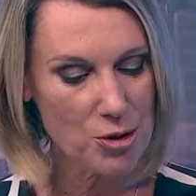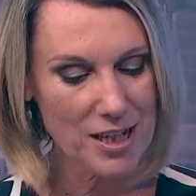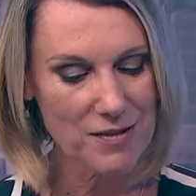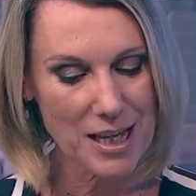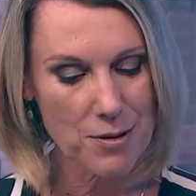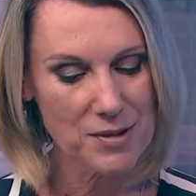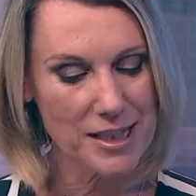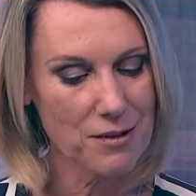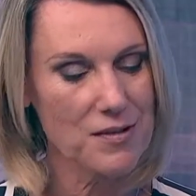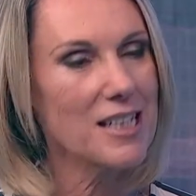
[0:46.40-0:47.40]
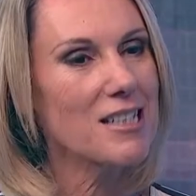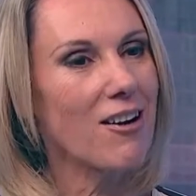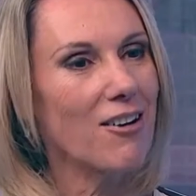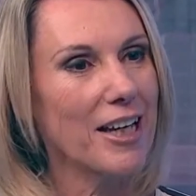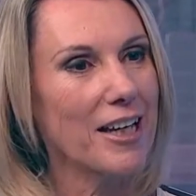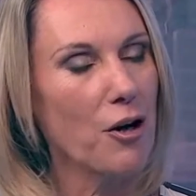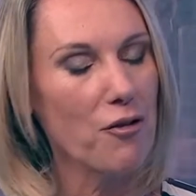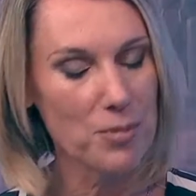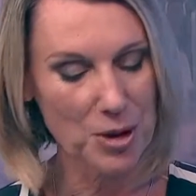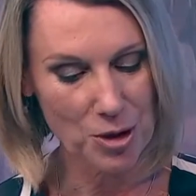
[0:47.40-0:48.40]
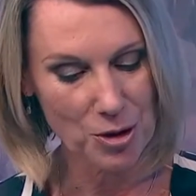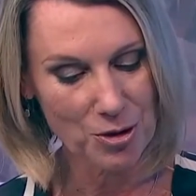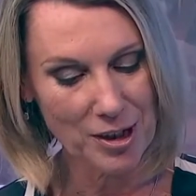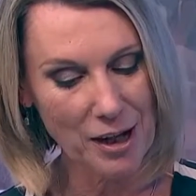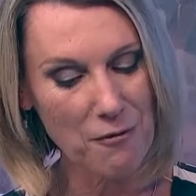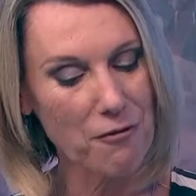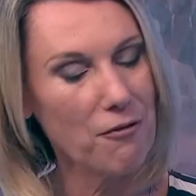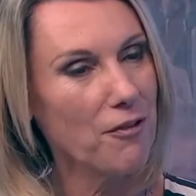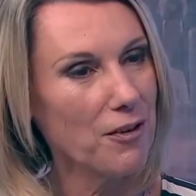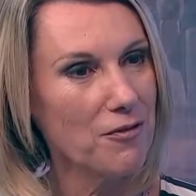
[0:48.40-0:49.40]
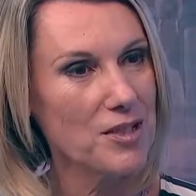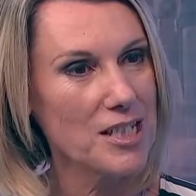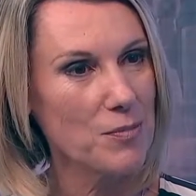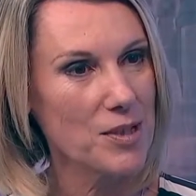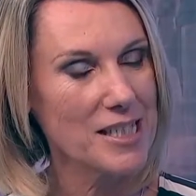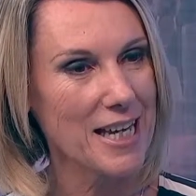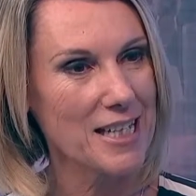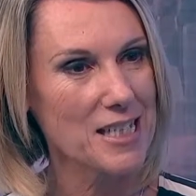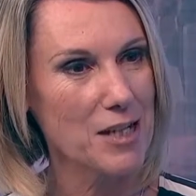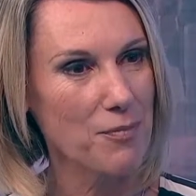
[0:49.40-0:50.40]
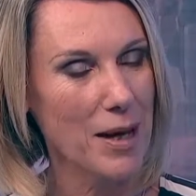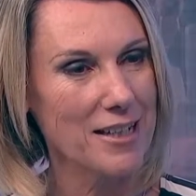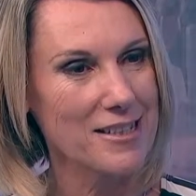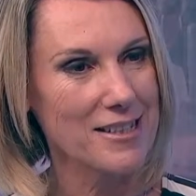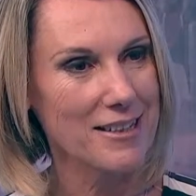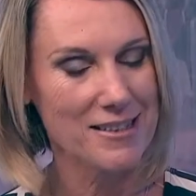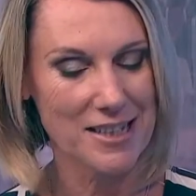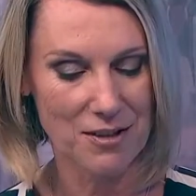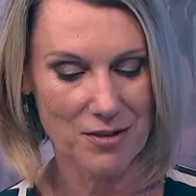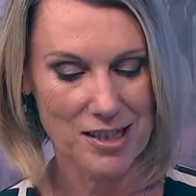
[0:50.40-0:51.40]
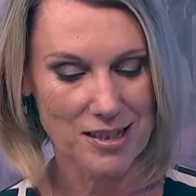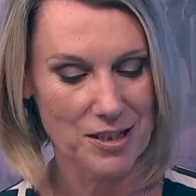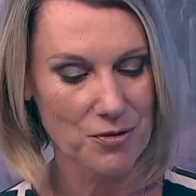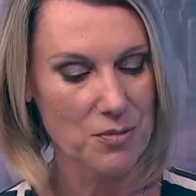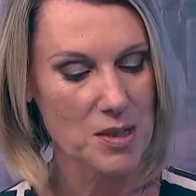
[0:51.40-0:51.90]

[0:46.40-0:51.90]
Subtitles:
Grid have set themselves a target of procuring 50% of balancing services from